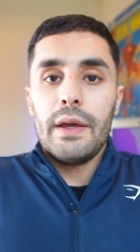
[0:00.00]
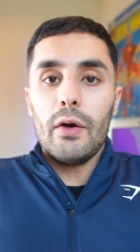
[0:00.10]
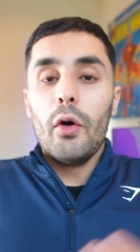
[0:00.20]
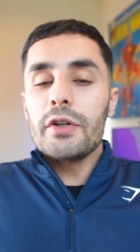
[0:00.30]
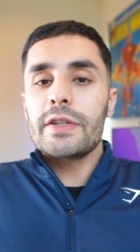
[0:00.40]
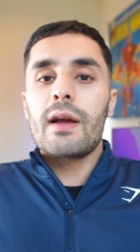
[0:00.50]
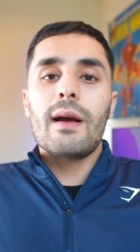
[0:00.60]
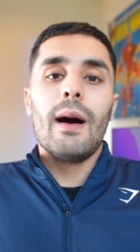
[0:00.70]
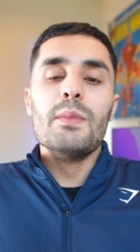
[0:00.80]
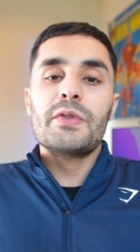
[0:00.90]
It also
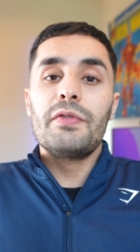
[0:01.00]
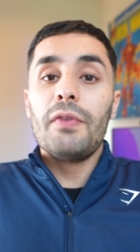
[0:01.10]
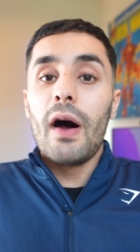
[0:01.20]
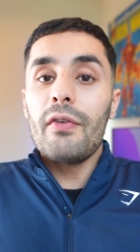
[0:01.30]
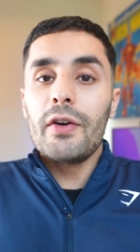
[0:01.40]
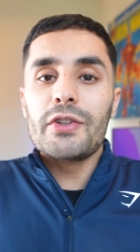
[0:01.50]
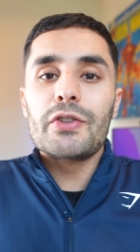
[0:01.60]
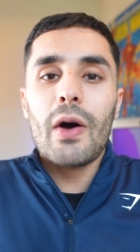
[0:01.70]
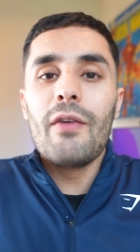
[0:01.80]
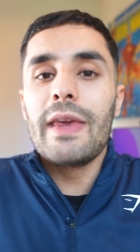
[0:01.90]
comes with
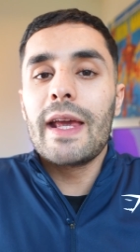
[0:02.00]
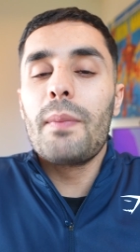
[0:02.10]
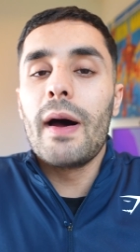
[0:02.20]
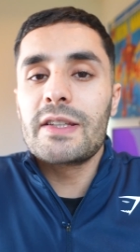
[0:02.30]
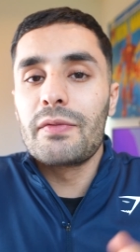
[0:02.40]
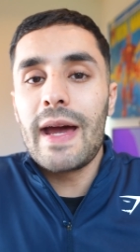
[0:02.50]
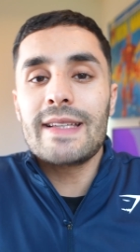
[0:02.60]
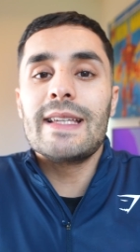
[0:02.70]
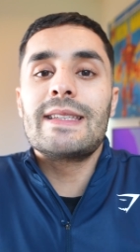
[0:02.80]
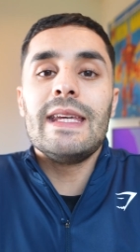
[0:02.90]
512 gigabytes of
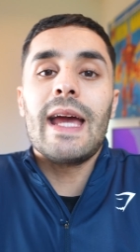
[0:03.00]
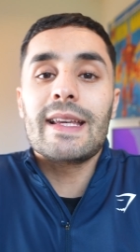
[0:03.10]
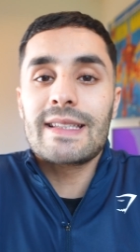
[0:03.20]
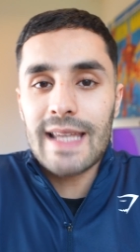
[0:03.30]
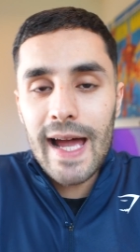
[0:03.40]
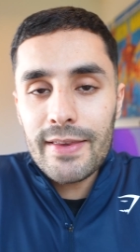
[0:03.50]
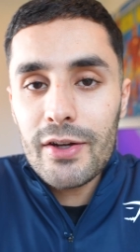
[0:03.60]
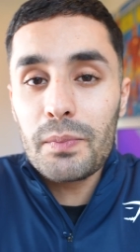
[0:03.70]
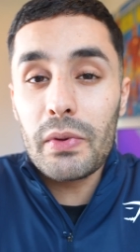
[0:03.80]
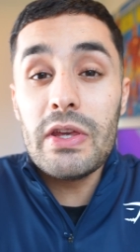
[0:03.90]
SSD as
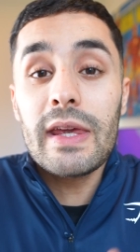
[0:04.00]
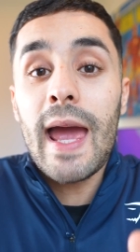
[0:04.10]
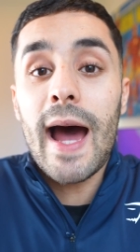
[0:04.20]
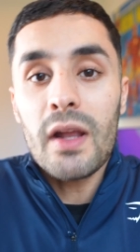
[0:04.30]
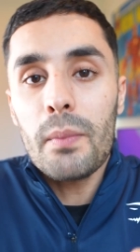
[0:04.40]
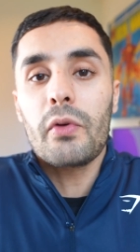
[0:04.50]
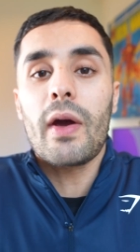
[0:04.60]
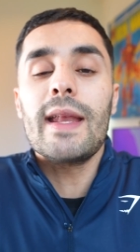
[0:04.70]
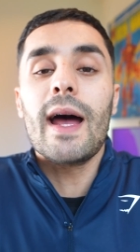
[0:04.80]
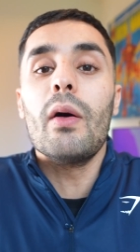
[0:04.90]
standard, but you can
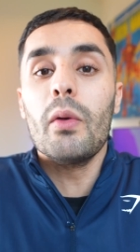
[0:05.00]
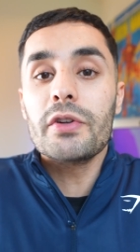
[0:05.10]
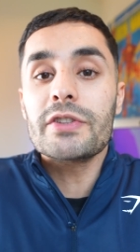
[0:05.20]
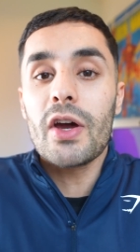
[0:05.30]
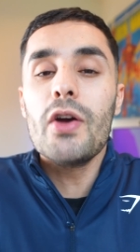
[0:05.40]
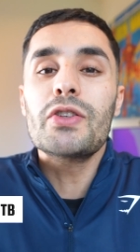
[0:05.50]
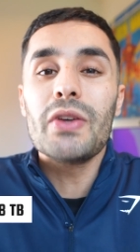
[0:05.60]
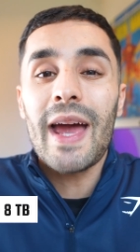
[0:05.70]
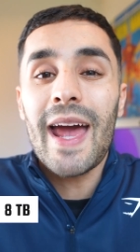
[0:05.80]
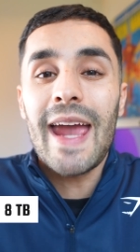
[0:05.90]
upgrade that also
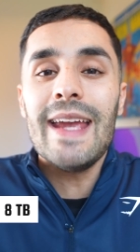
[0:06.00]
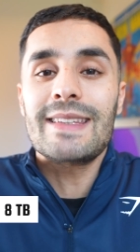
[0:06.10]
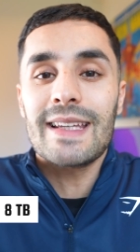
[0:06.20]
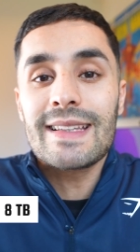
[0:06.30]
to 8